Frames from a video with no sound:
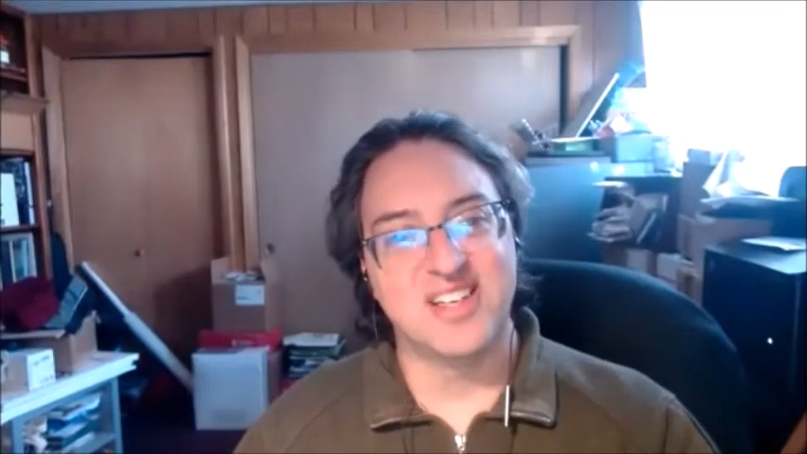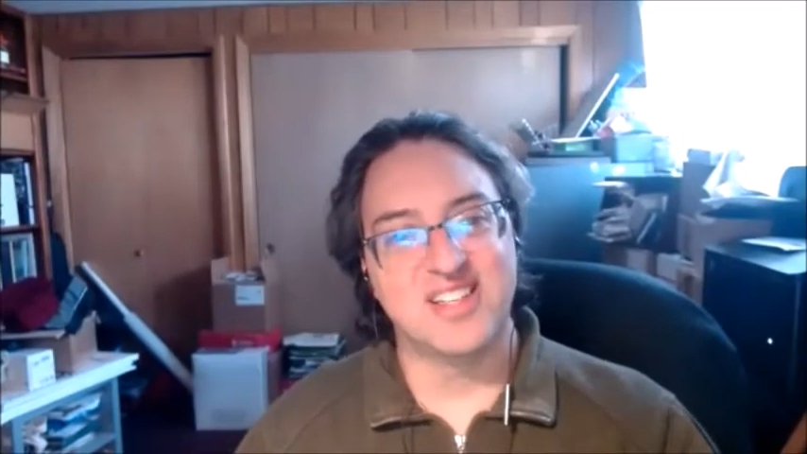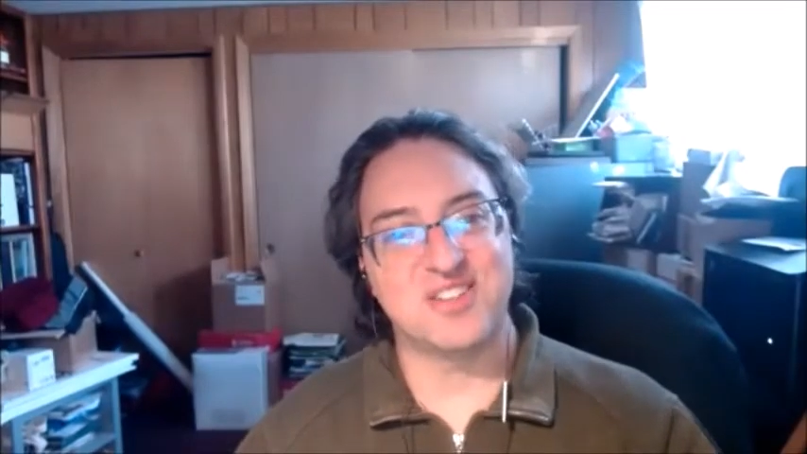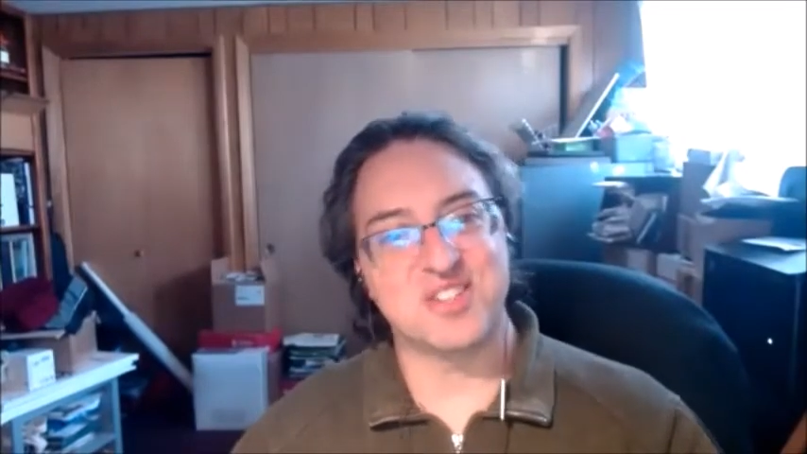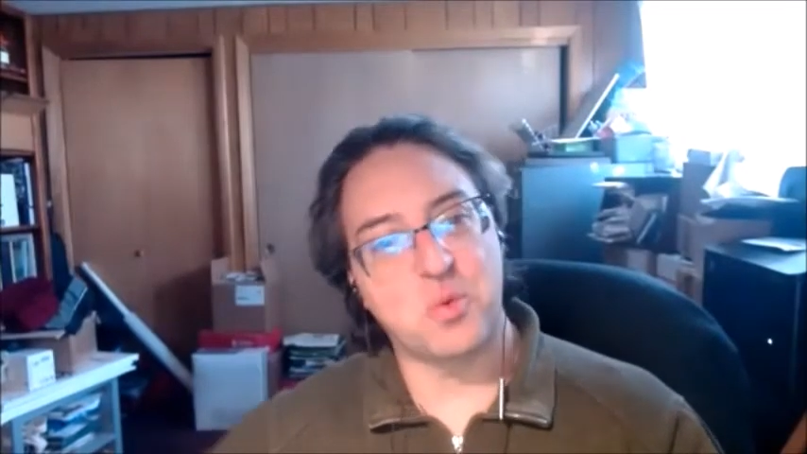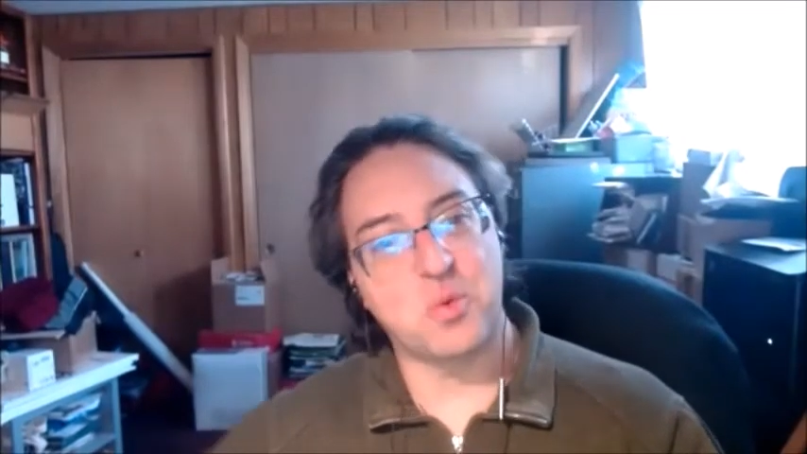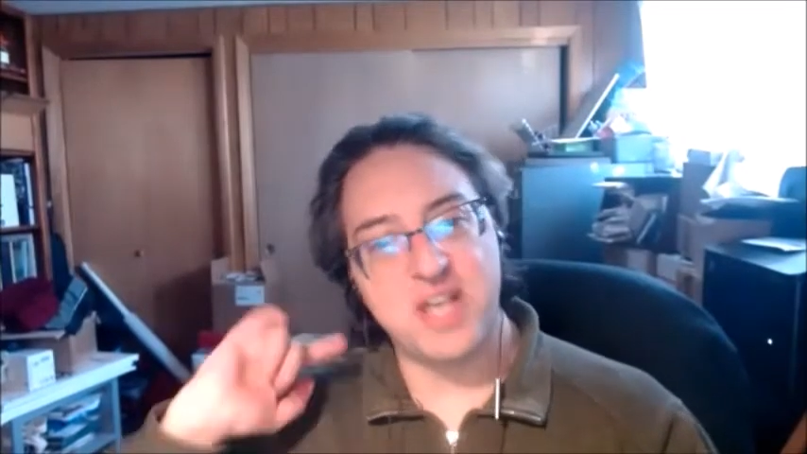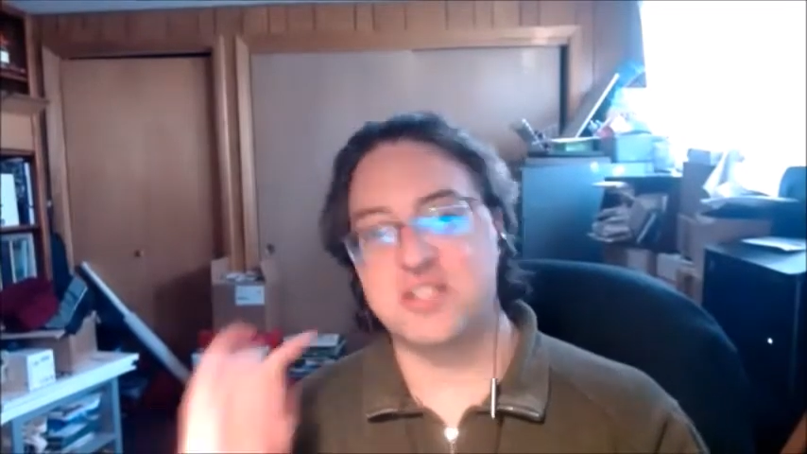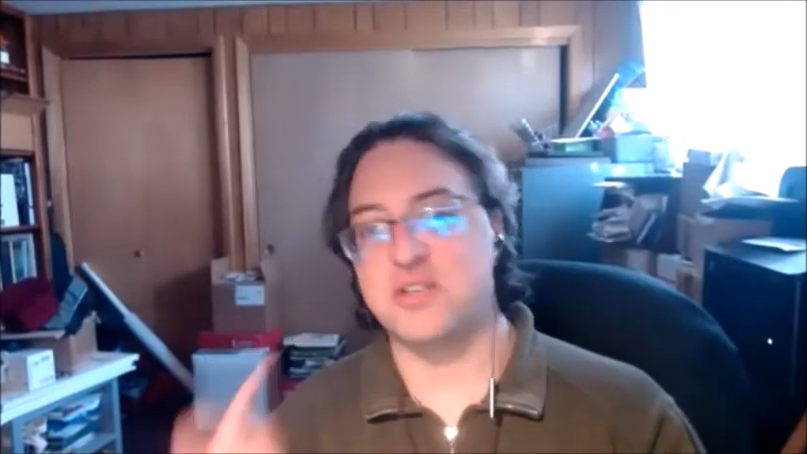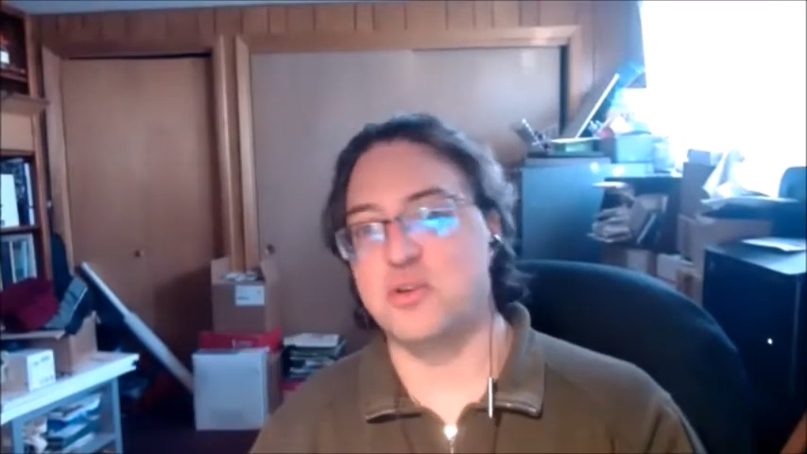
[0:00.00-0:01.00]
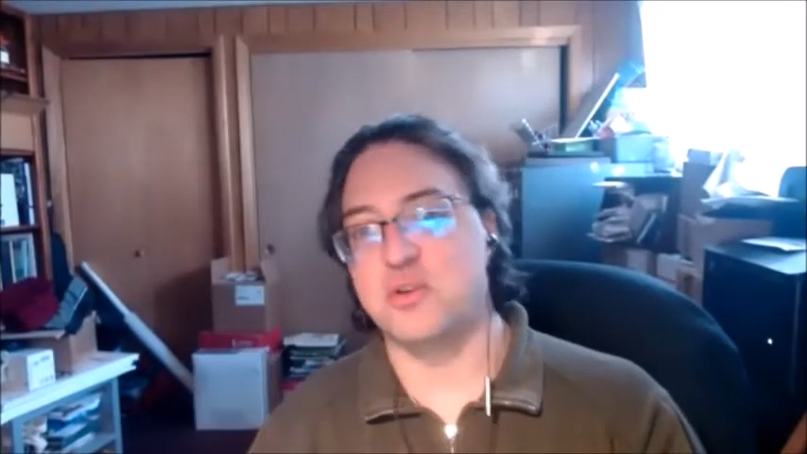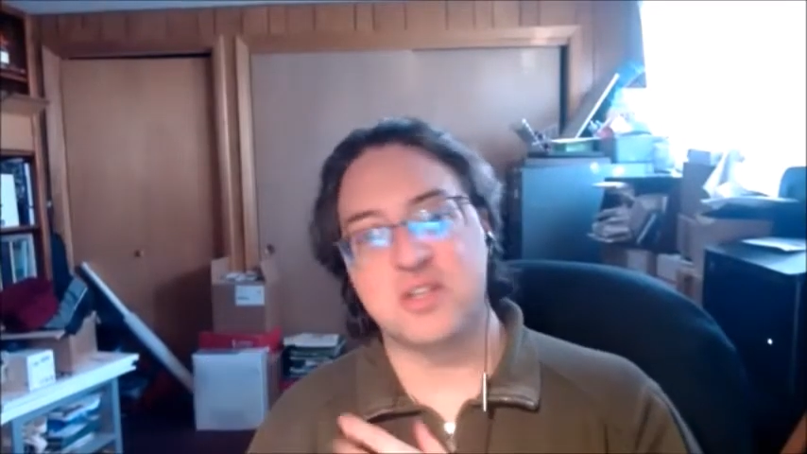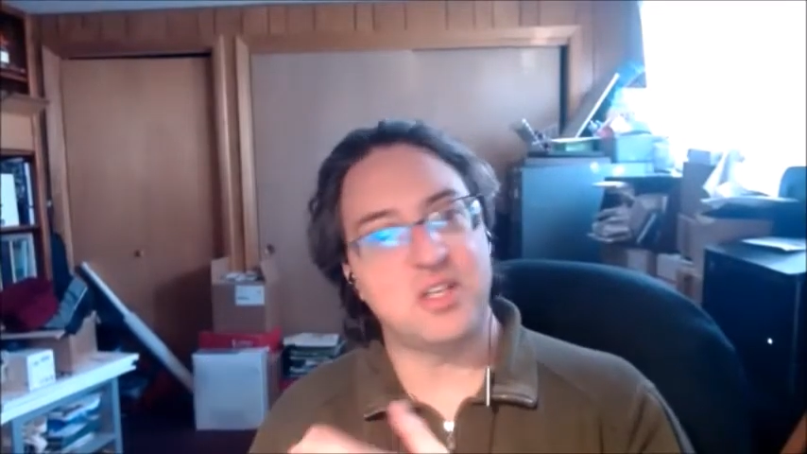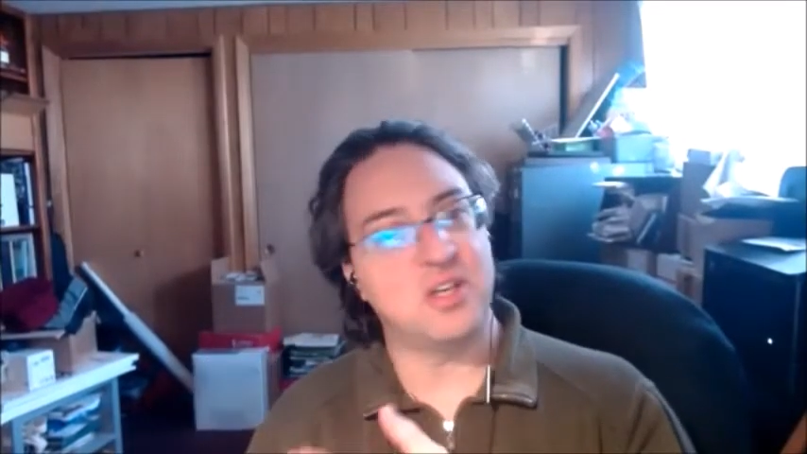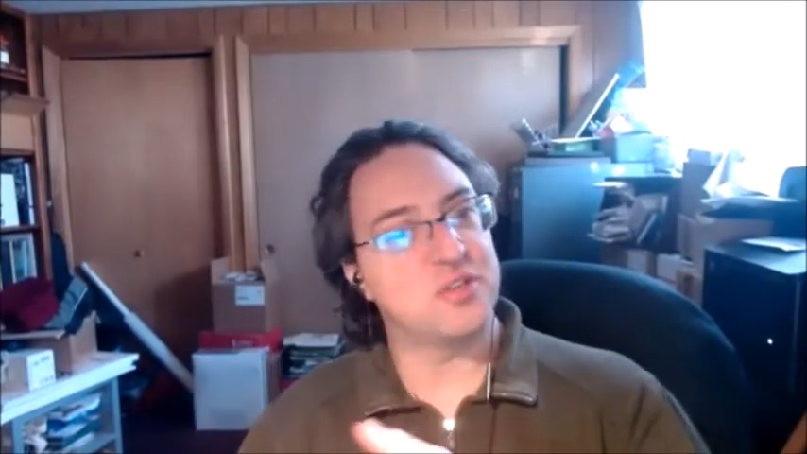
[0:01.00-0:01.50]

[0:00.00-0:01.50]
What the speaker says: there's a way to, you know, the